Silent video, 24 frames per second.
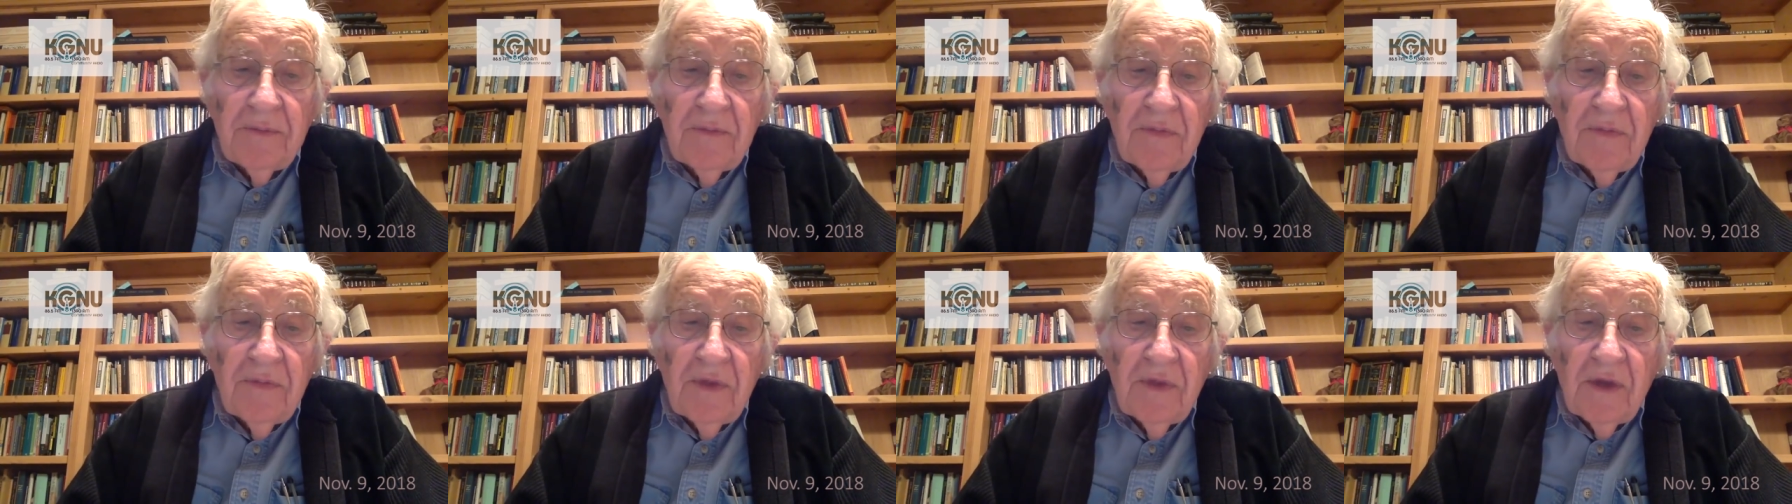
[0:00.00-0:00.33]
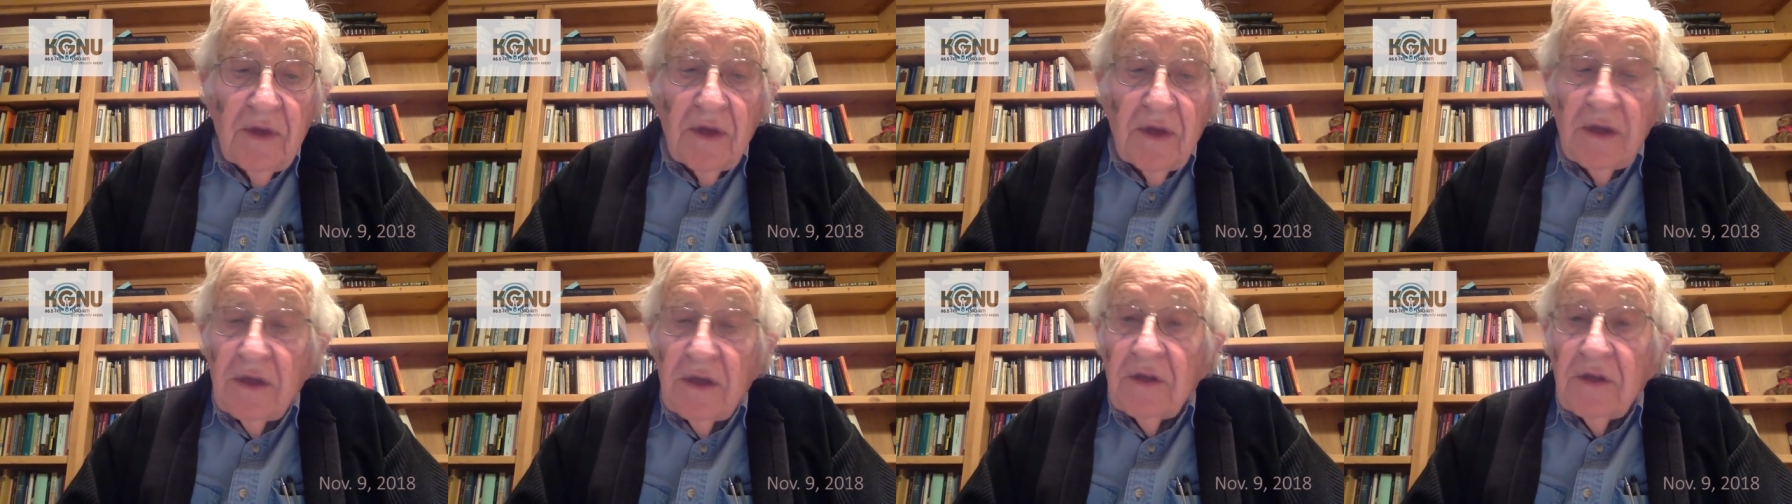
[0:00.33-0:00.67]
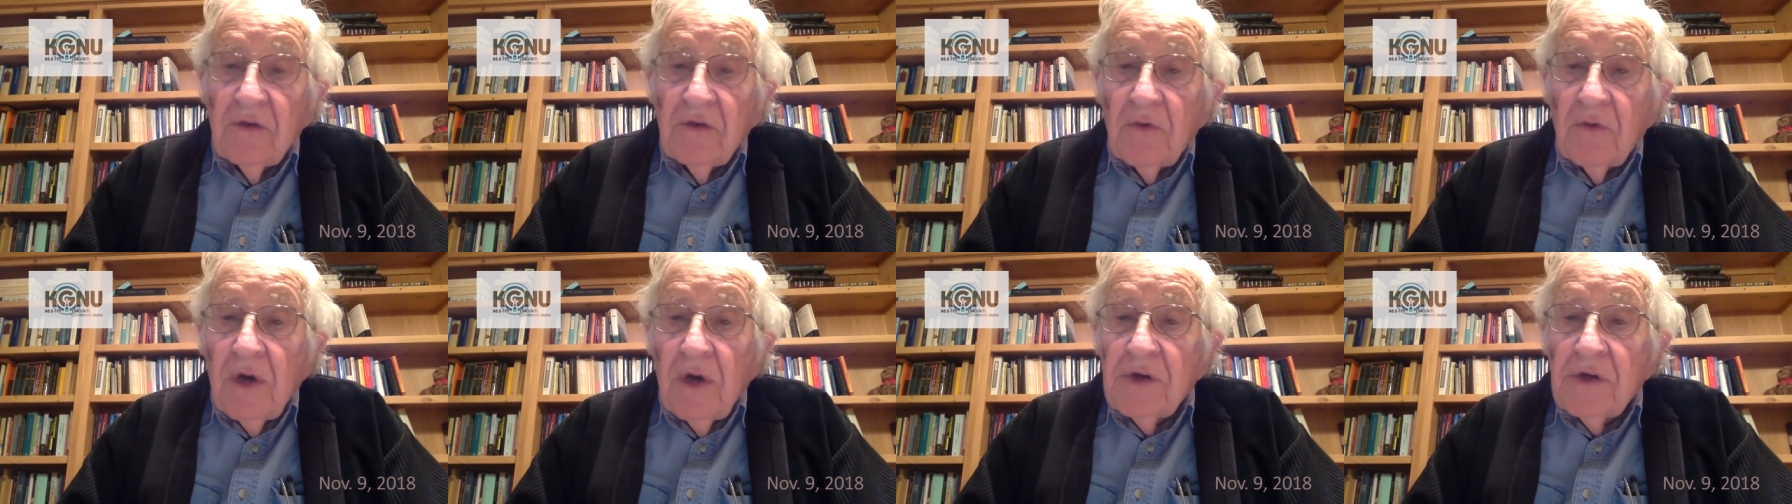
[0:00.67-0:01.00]
and that the
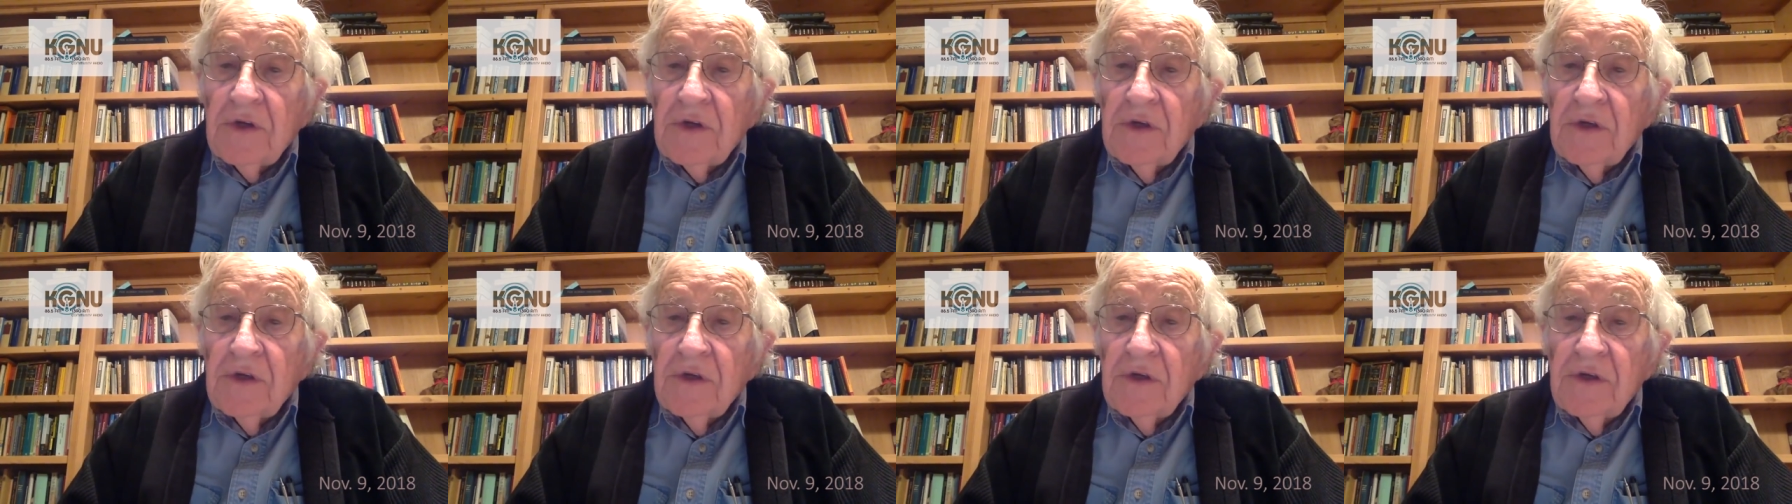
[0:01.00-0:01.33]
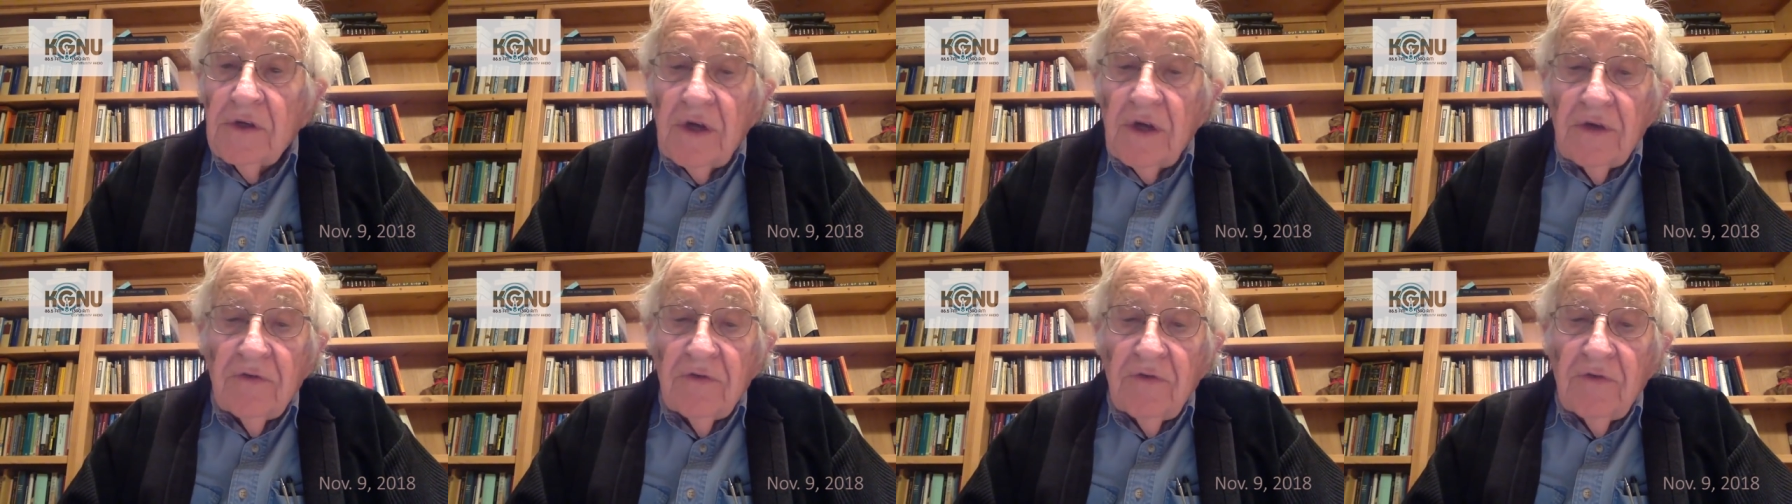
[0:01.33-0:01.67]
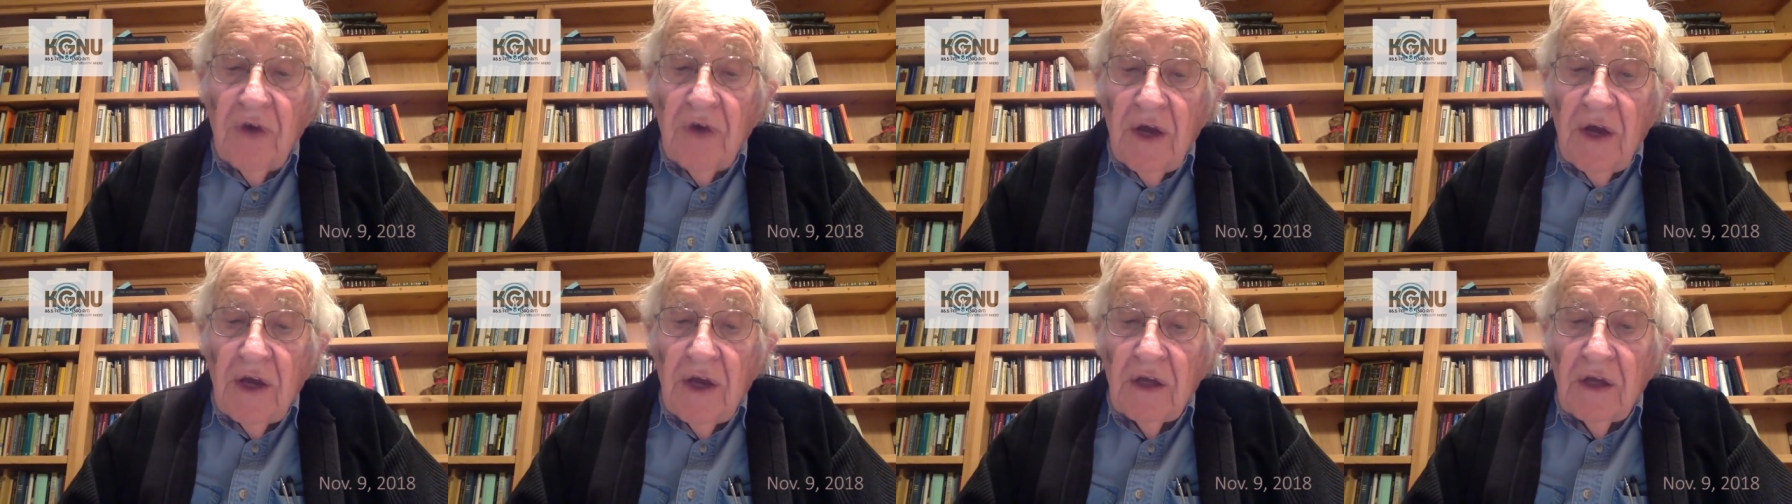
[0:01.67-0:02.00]
Russians have
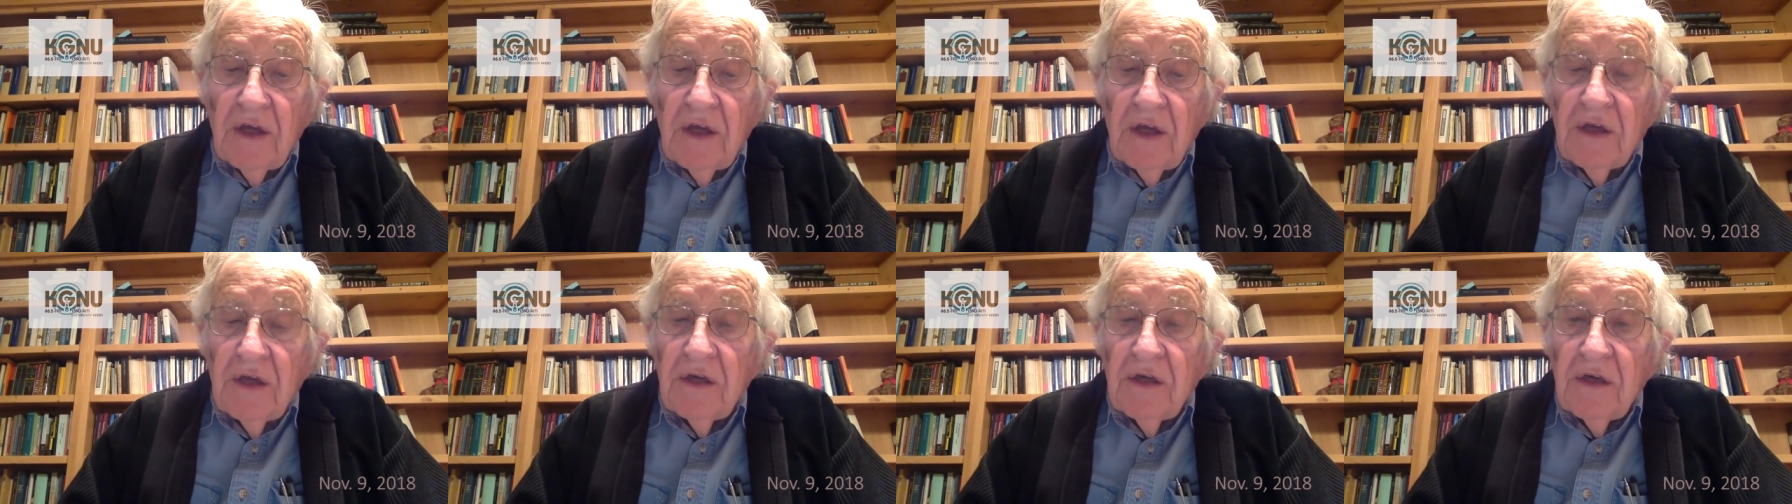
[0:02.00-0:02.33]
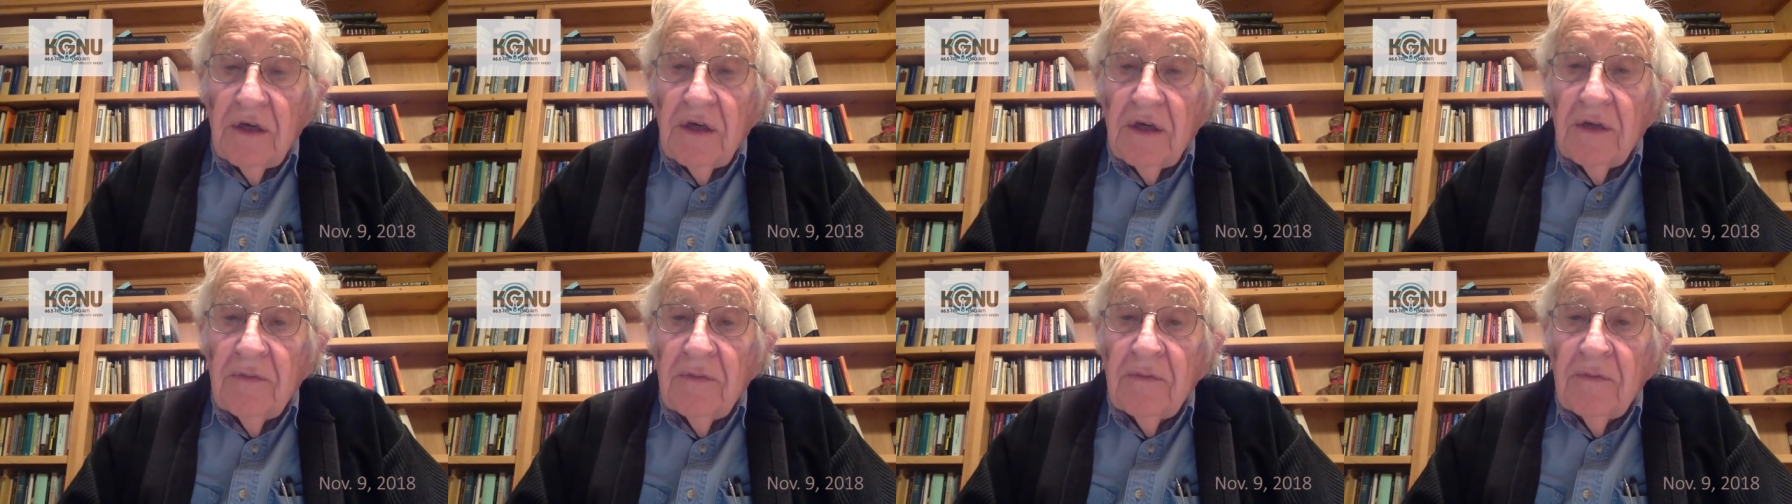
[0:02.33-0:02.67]
violated it.